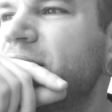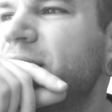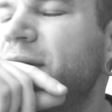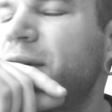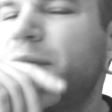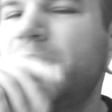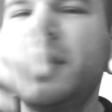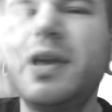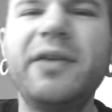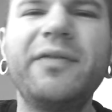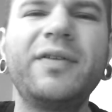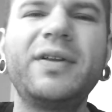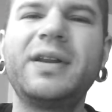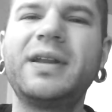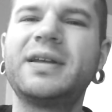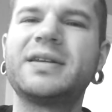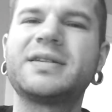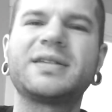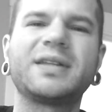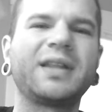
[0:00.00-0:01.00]
you know, even
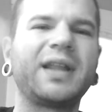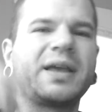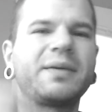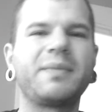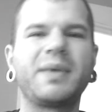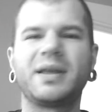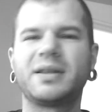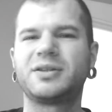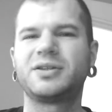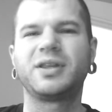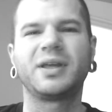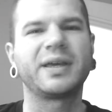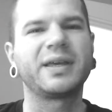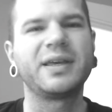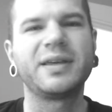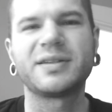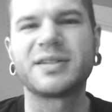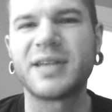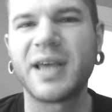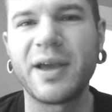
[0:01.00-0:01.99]
as like man, like
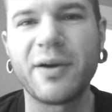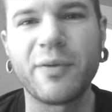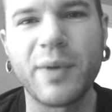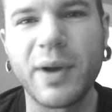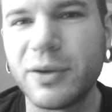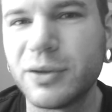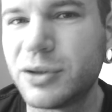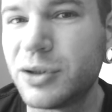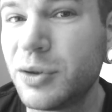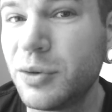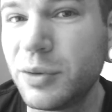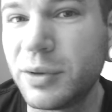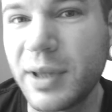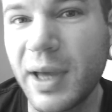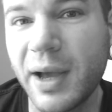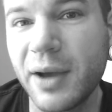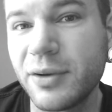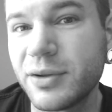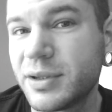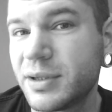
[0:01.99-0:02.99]
you say around
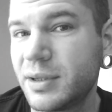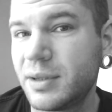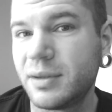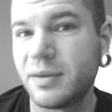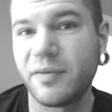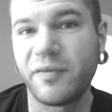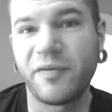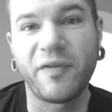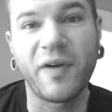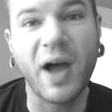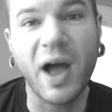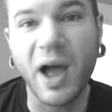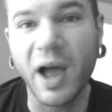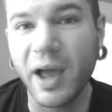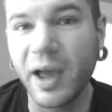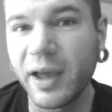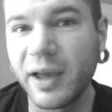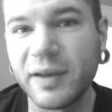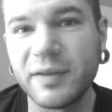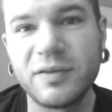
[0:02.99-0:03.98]

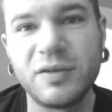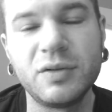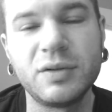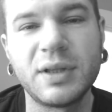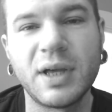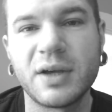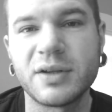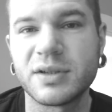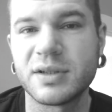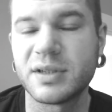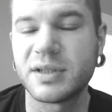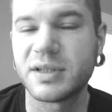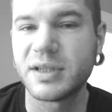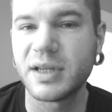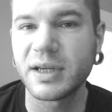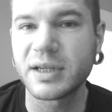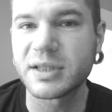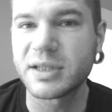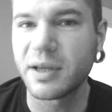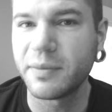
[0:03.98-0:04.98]
2005,
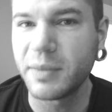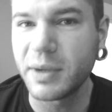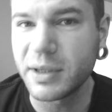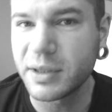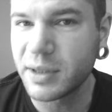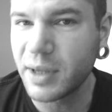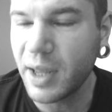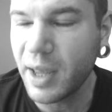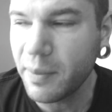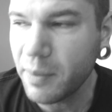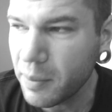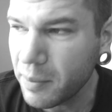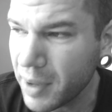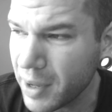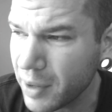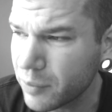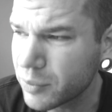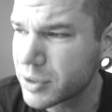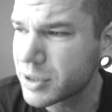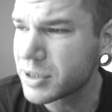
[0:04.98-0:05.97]
2006, I mean,
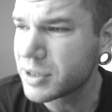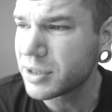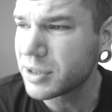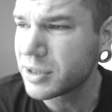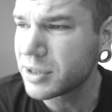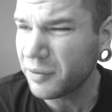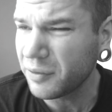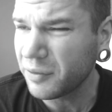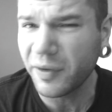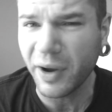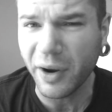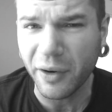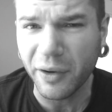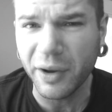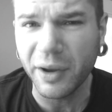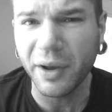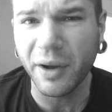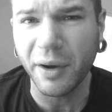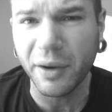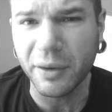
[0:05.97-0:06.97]
MMA was still
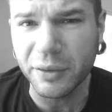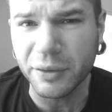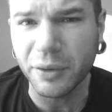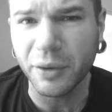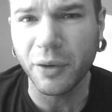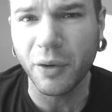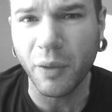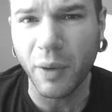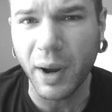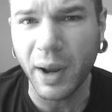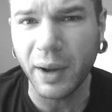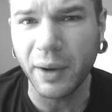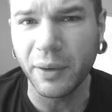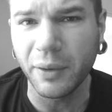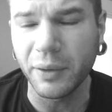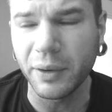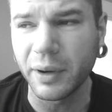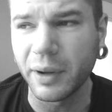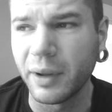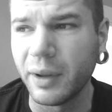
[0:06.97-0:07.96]
very
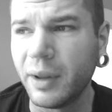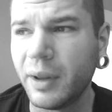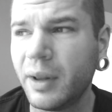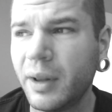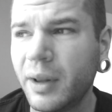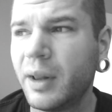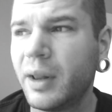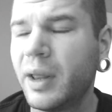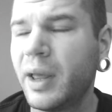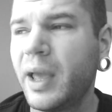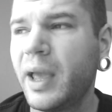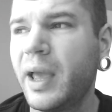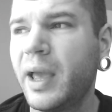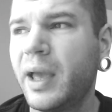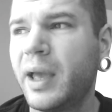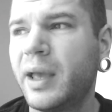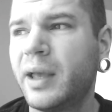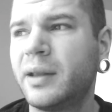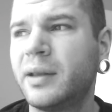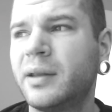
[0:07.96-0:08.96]
underground.
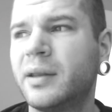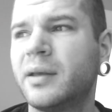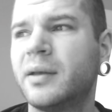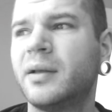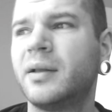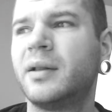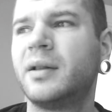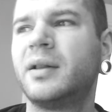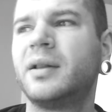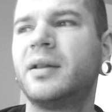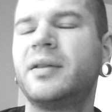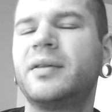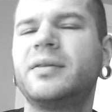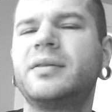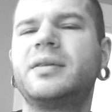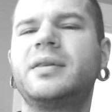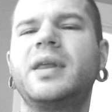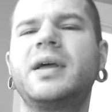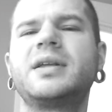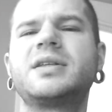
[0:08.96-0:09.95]
And
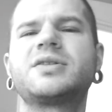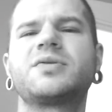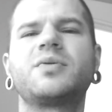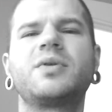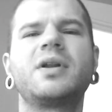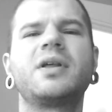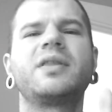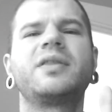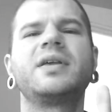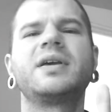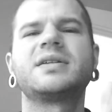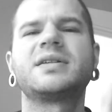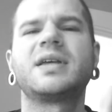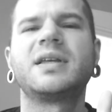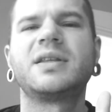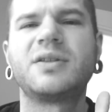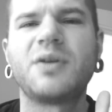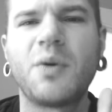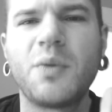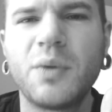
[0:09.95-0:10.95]
that's one of the things I
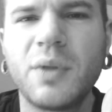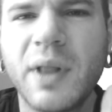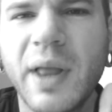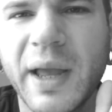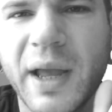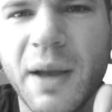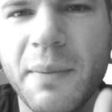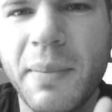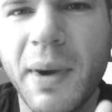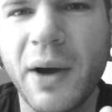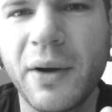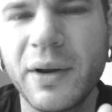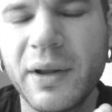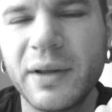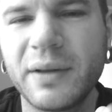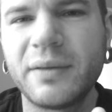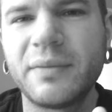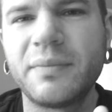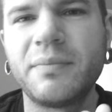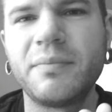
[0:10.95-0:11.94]
don't like about
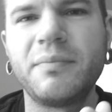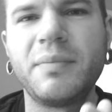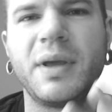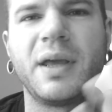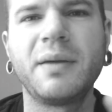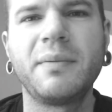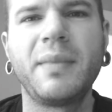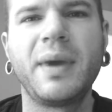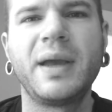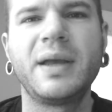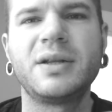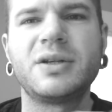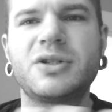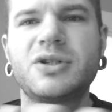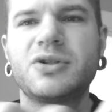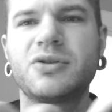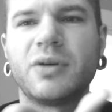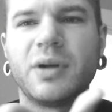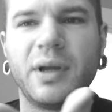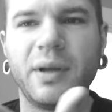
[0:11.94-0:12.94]
it being
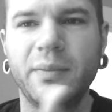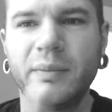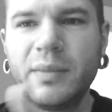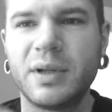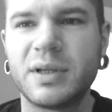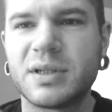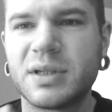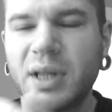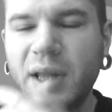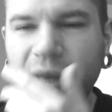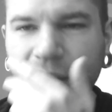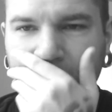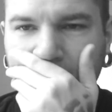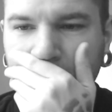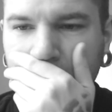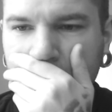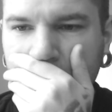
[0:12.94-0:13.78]
mainstream. It's like